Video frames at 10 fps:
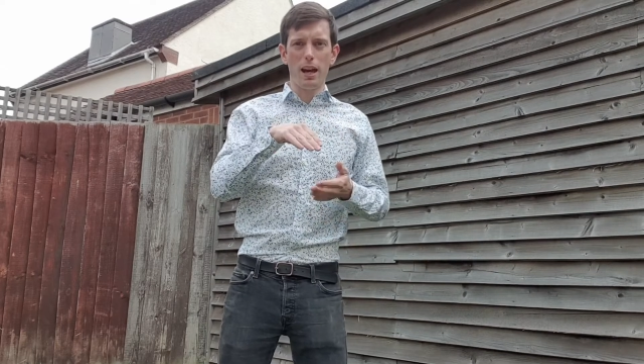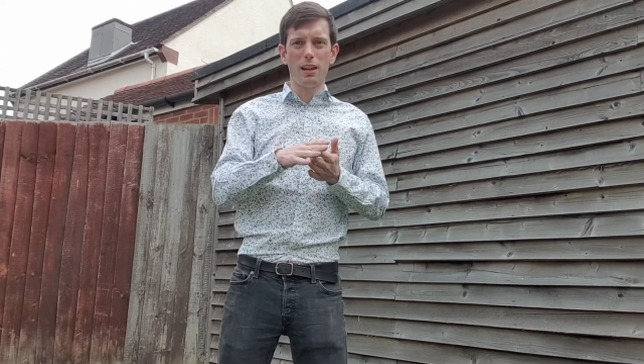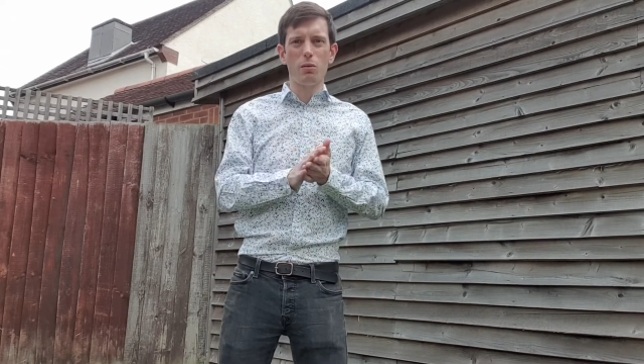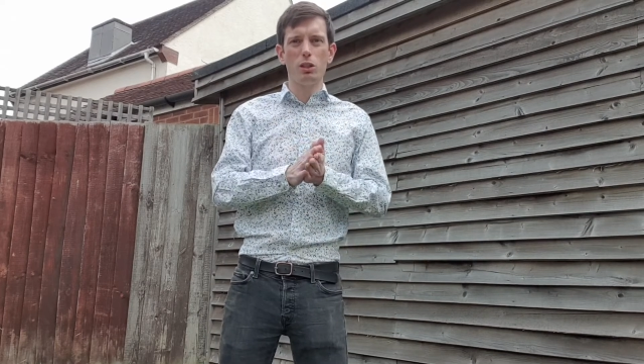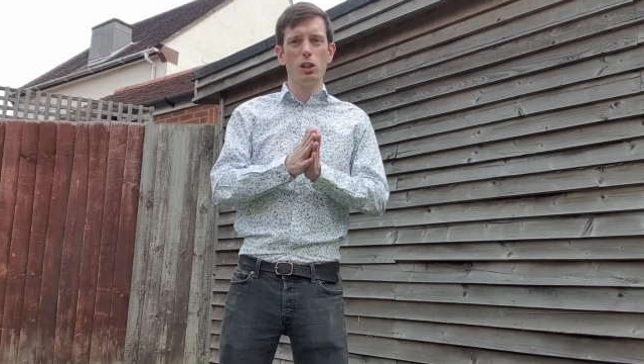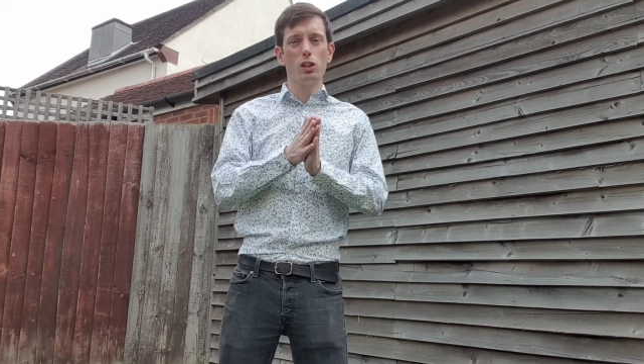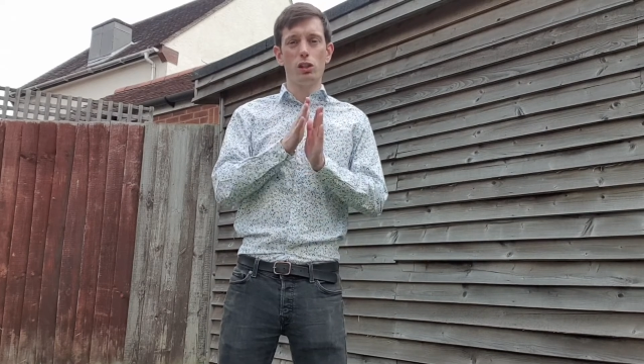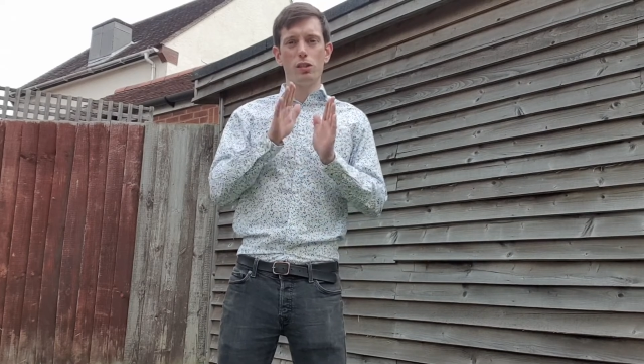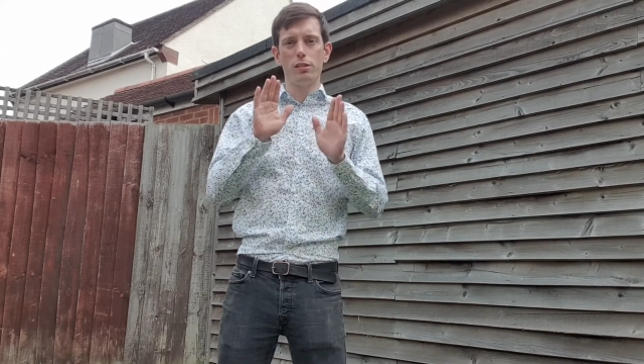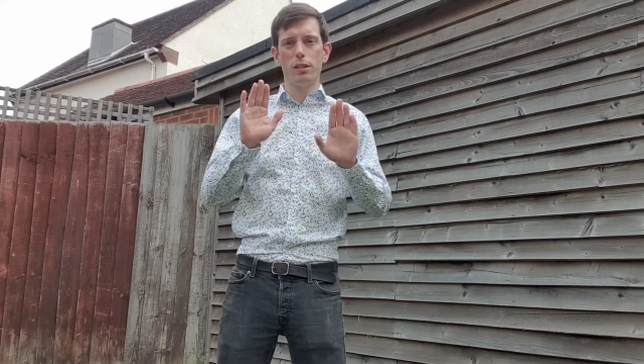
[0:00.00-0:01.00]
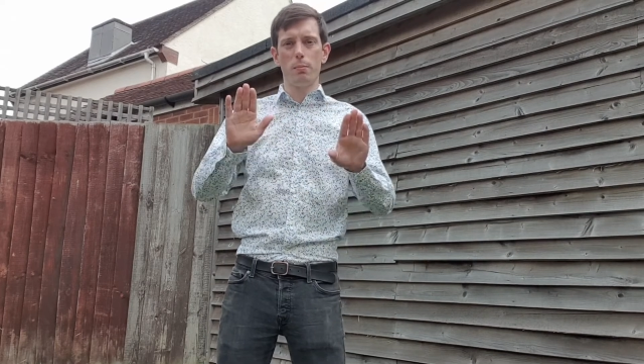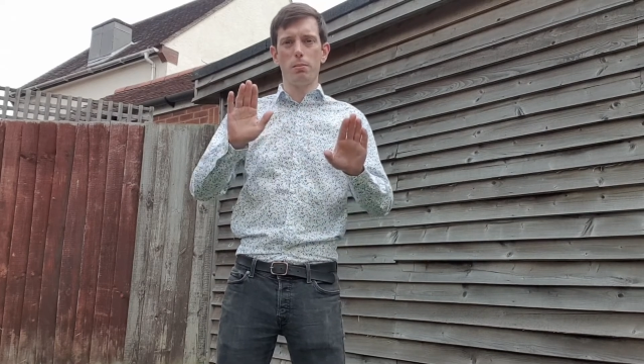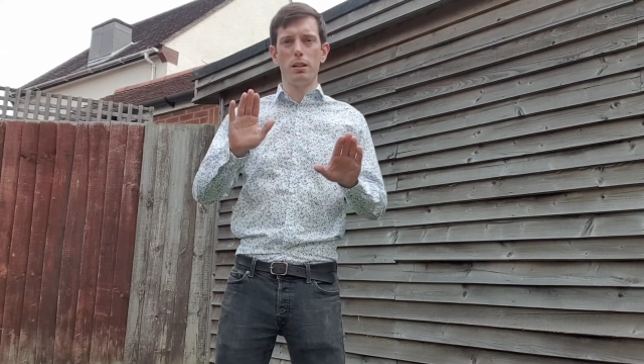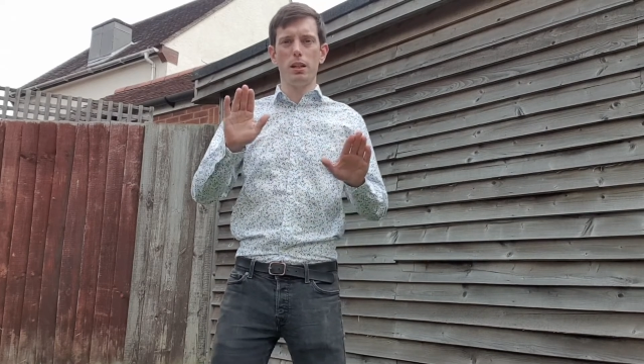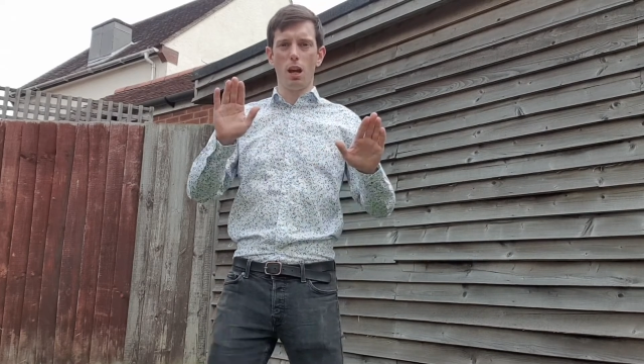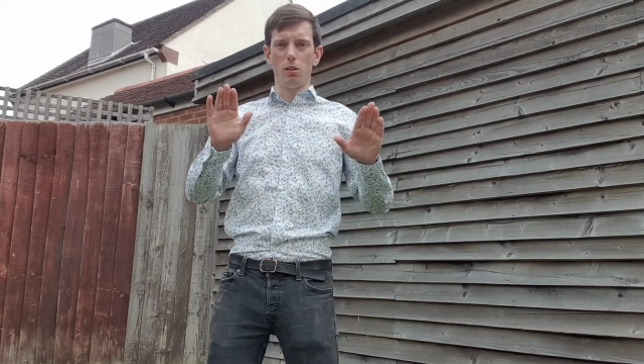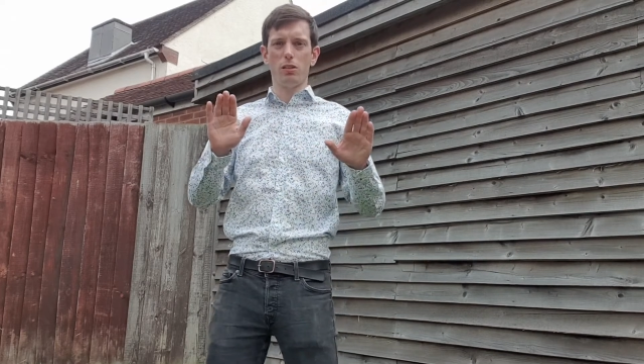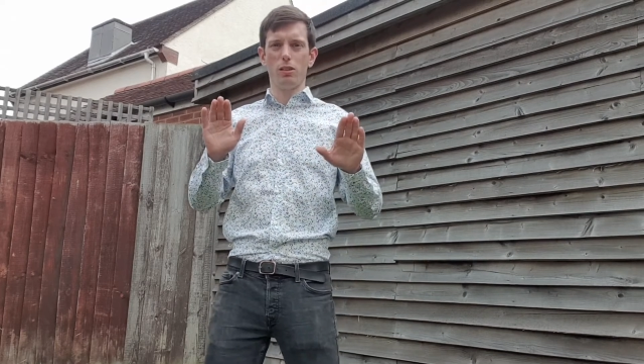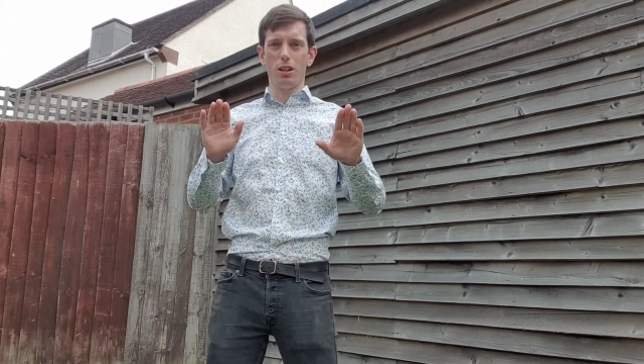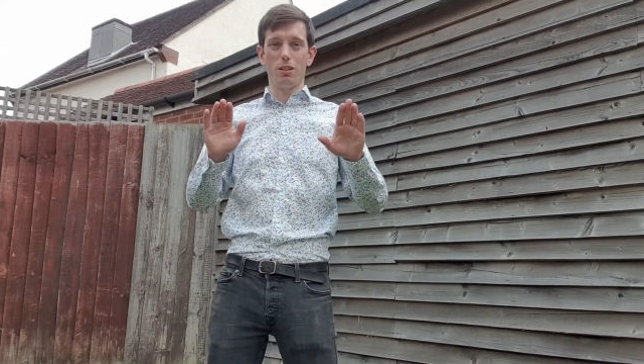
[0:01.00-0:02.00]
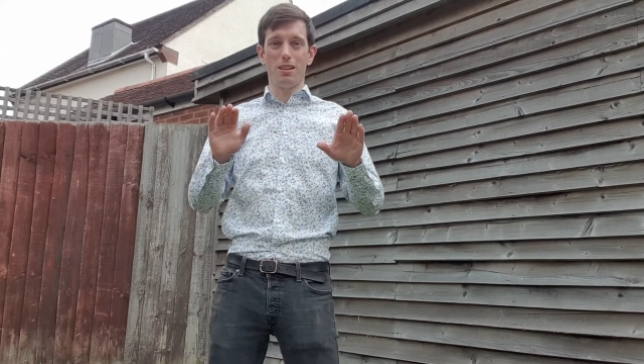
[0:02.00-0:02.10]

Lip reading: and then when you're just simply going to do,